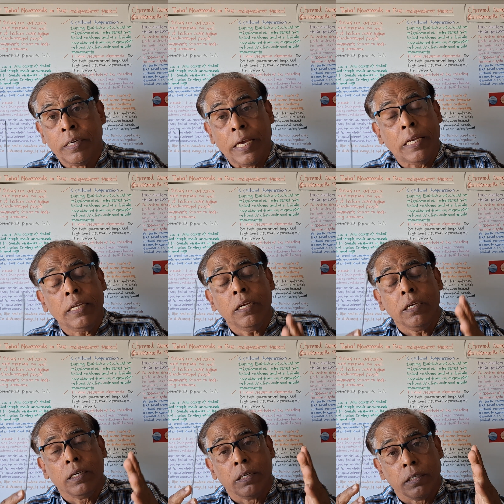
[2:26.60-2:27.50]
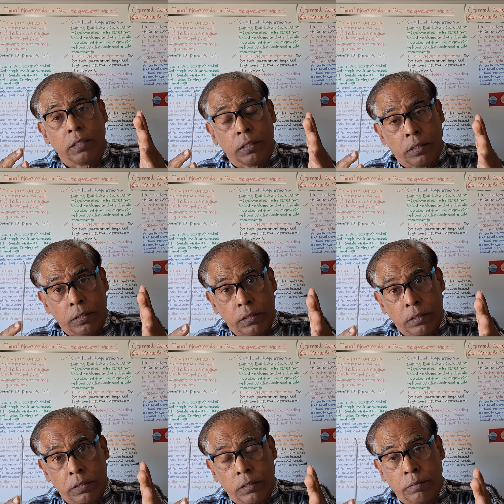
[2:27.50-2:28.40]
any
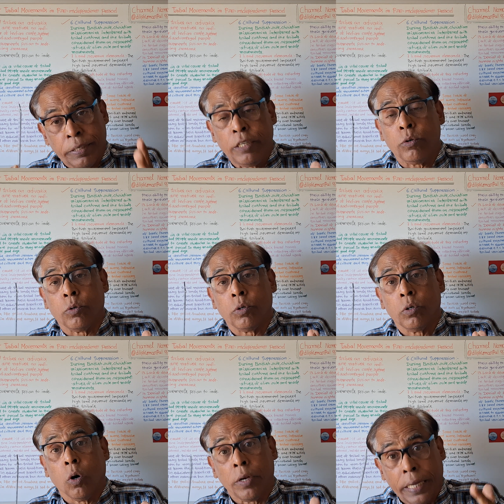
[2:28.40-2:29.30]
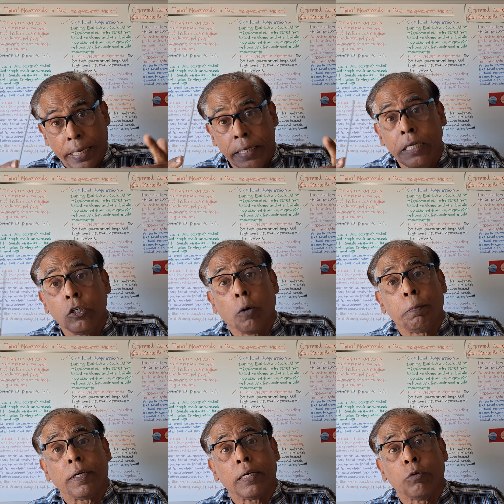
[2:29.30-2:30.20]
video on any
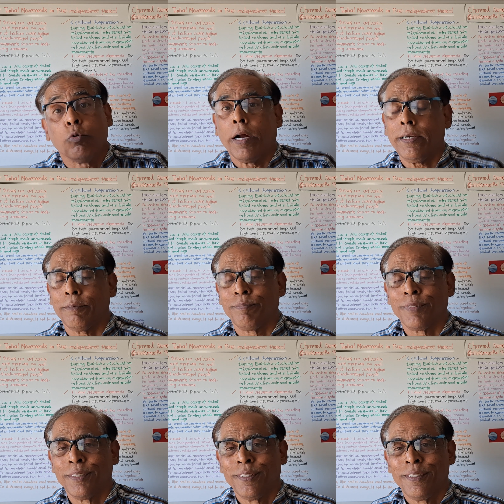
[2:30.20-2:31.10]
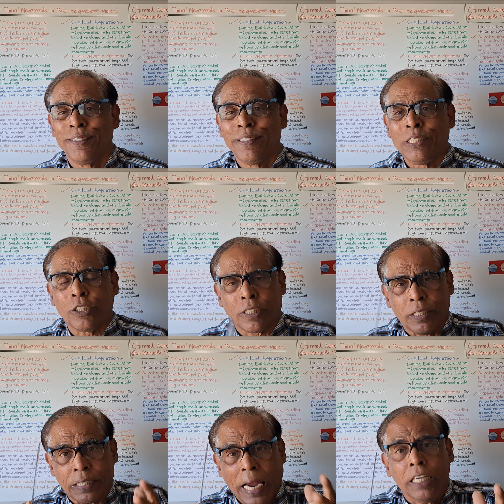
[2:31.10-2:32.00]
topic you want, just
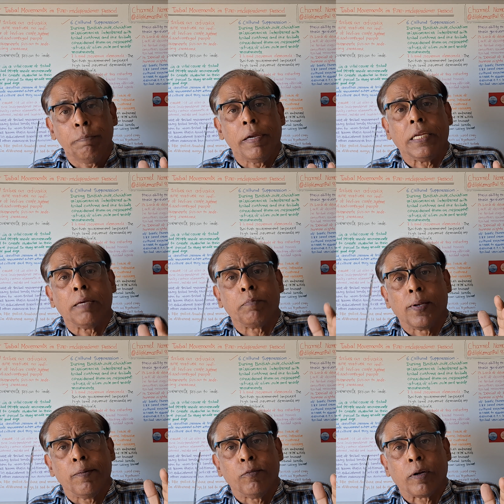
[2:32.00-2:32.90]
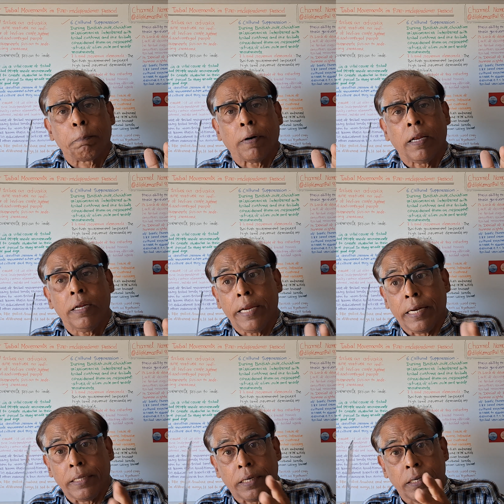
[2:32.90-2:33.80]
write my name Dilip Kumar Pal
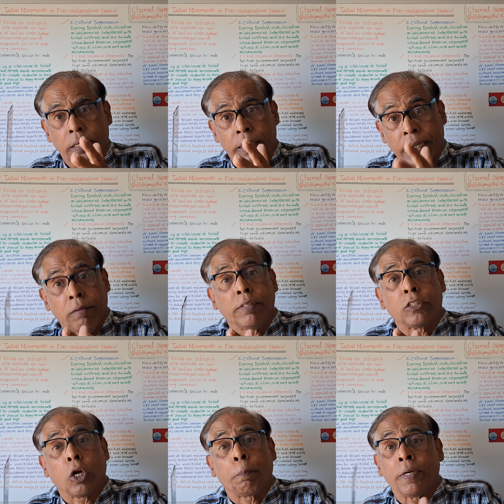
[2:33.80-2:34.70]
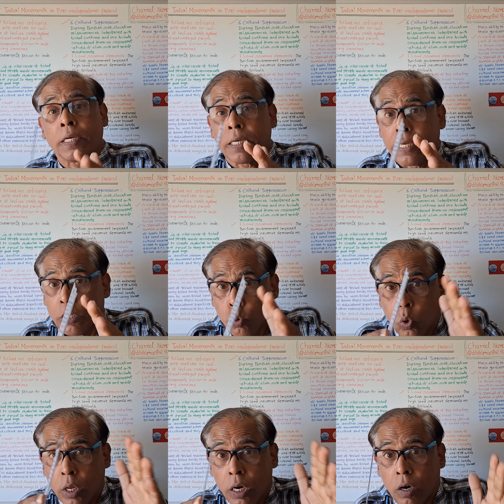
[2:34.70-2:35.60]
and the name of the topic in
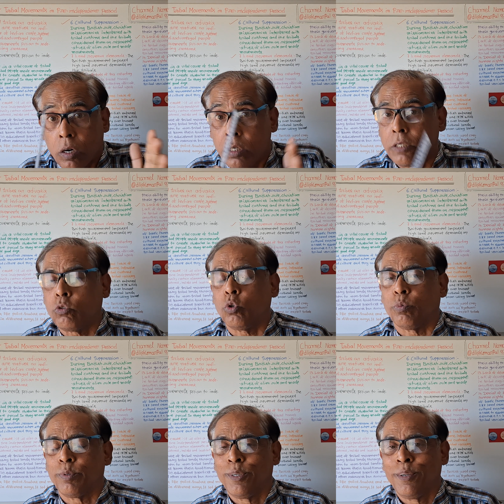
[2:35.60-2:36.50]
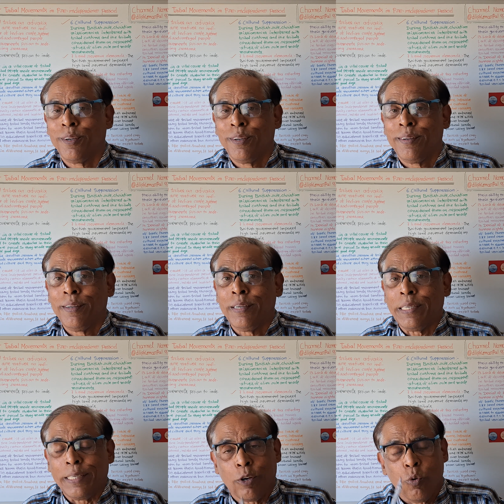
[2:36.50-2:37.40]
Google or YouTube.
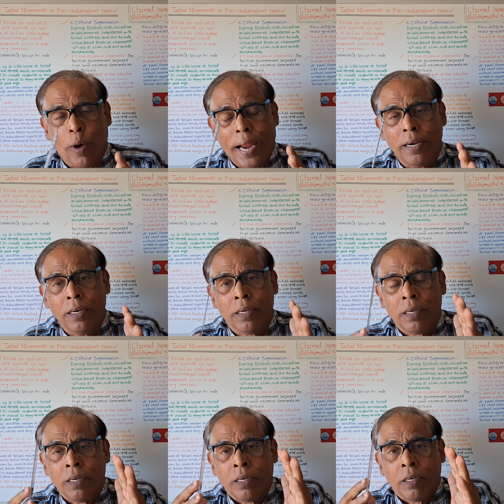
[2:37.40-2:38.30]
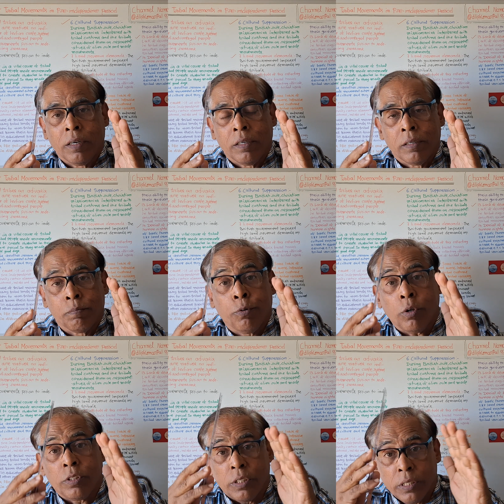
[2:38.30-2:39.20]
You will find
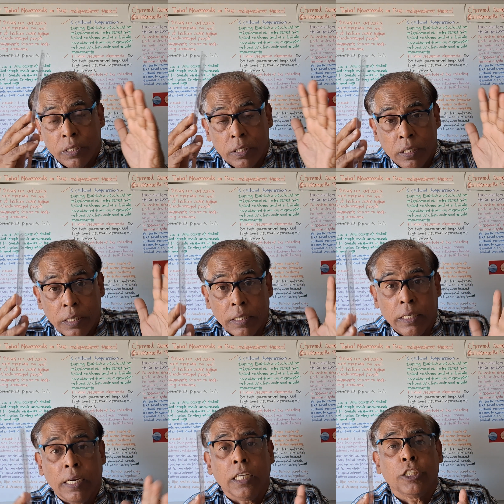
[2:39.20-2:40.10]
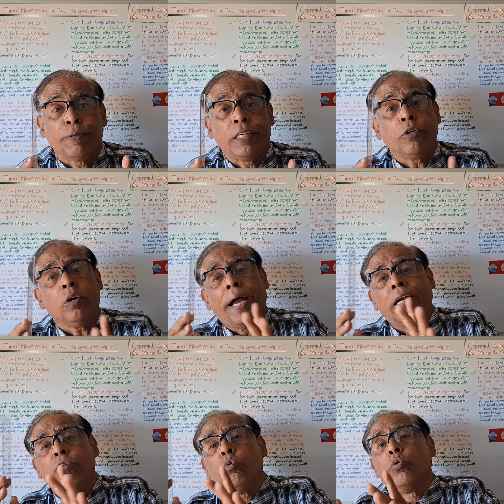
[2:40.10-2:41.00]
both English video
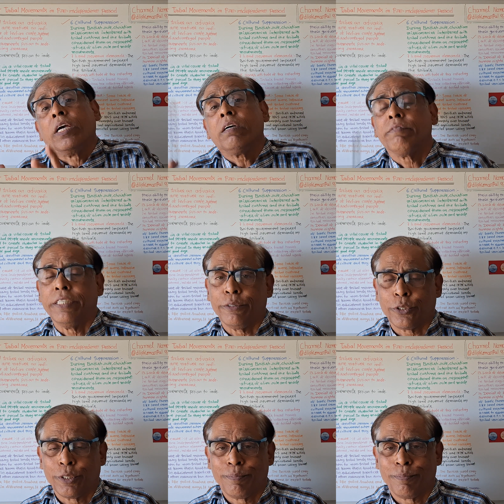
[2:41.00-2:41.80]
and Odia videos.